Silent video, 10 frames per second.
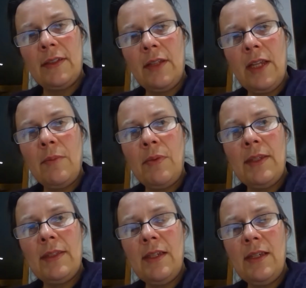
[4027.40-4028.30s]
Are they the
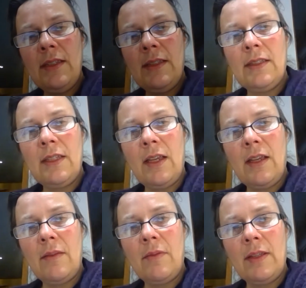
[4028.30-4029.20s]

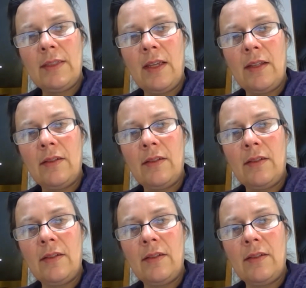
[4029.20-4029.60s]
PCs, Hassan?